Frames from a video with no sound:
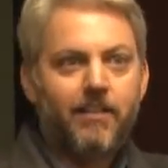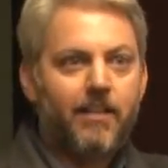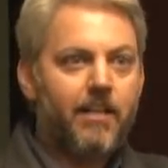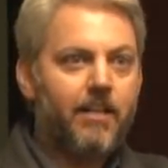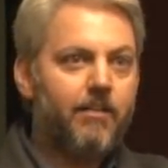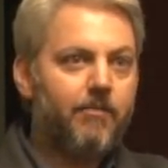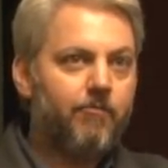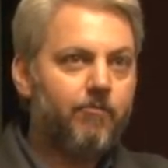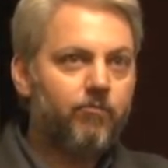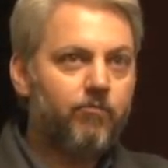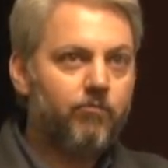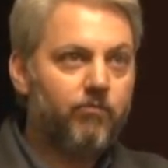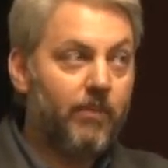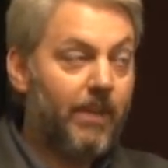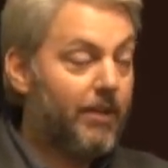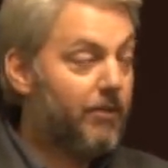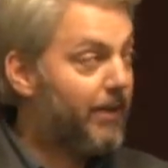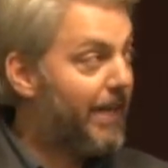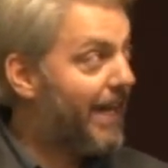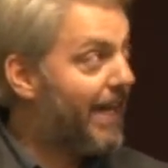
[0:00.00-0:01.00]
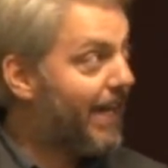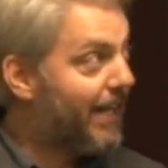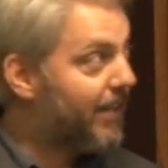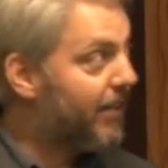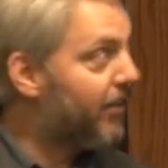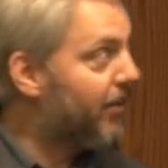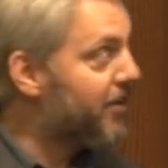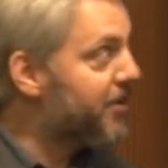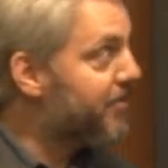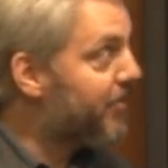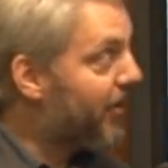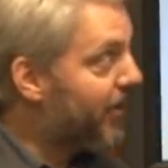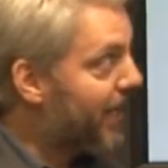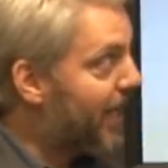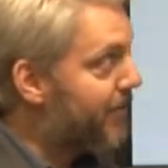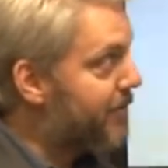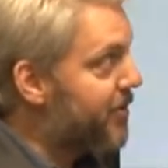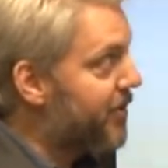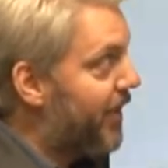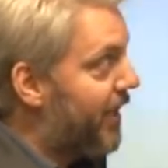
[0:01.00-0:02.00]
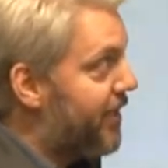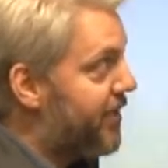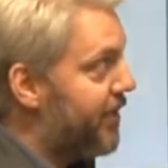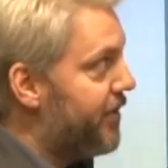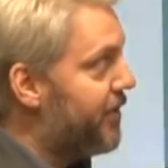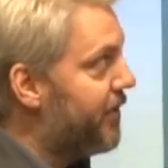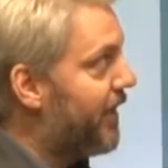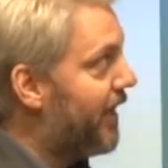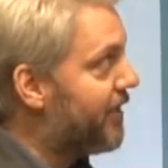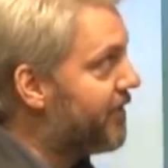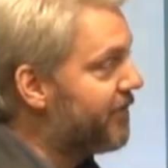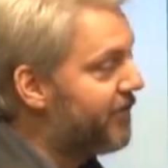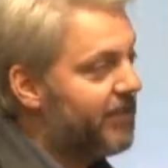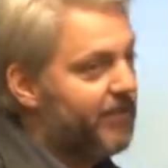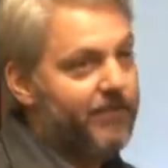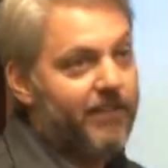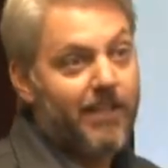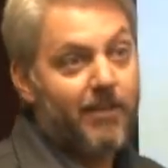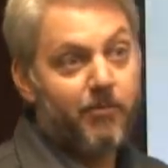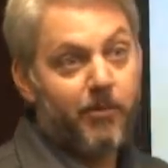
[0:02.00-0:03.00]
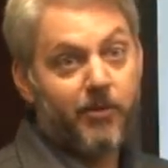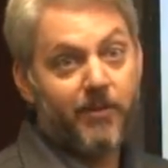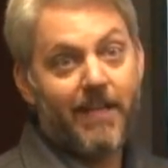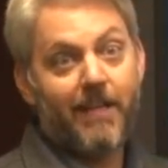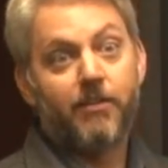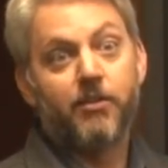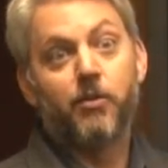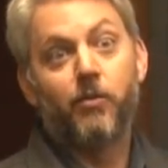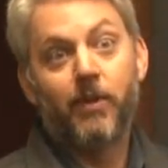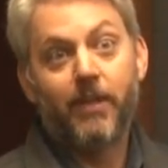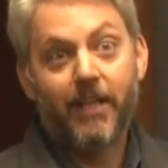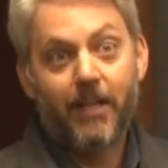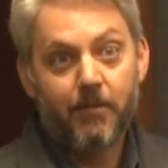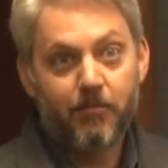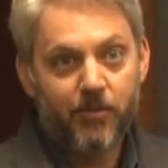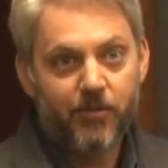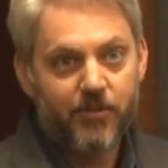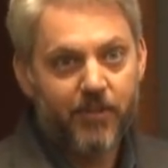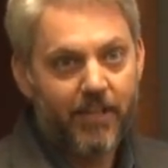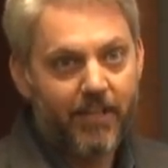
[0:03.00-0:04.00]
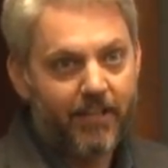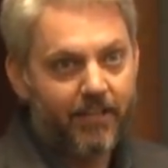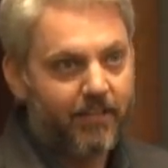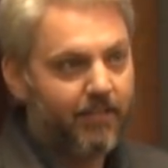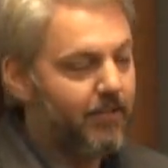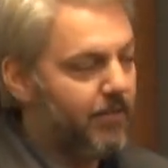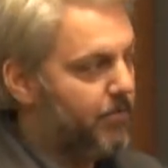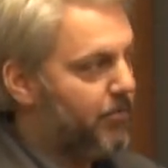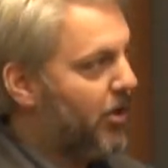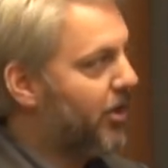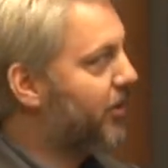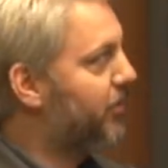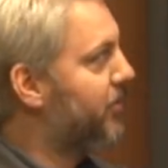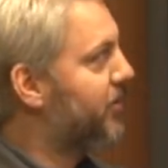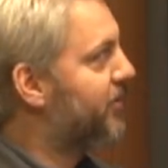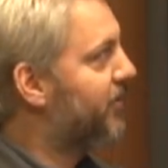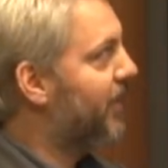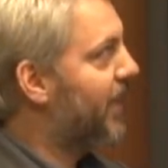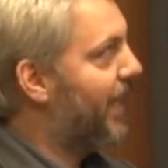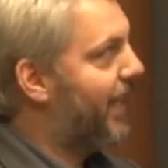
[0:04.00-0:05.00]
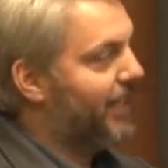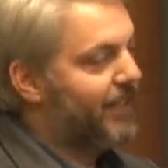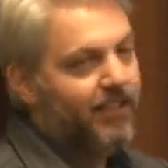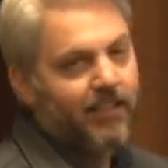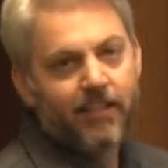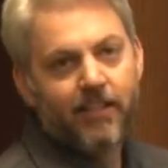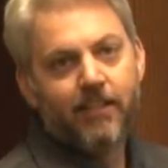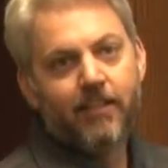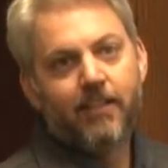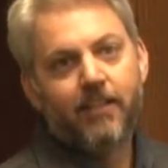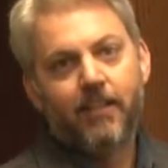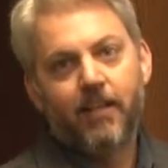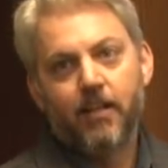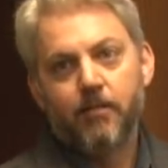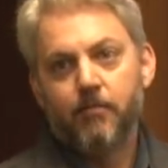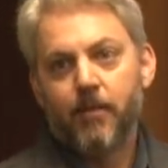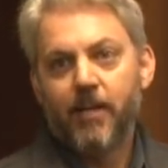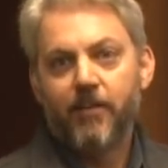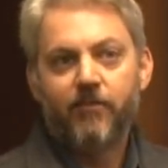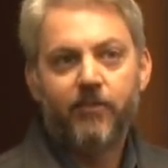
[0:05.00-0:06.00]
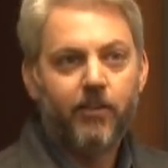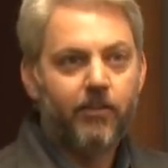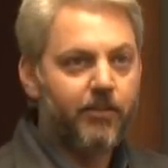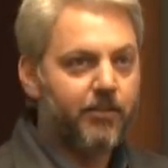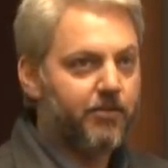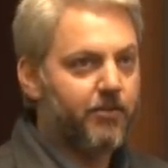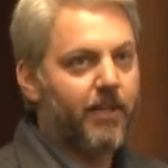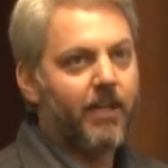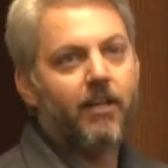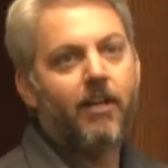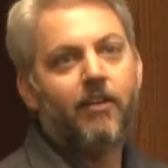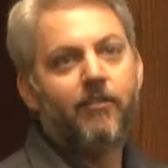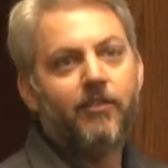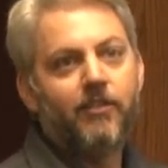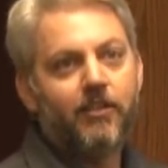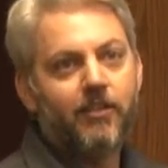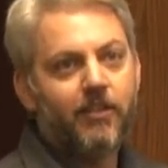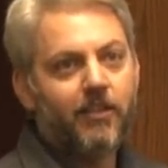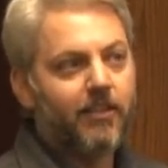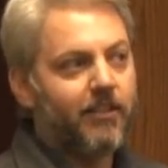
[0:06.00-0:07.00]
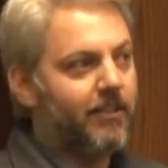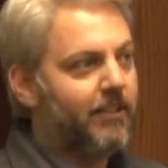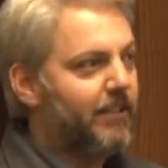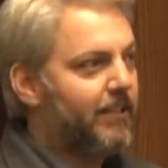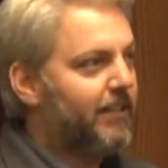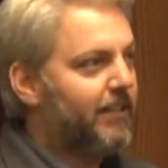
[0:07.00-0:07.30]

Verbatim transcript: And like we had in our small cap strategy in 2015, we were down 28%, the market was flat. And my phone is ringing off the hook.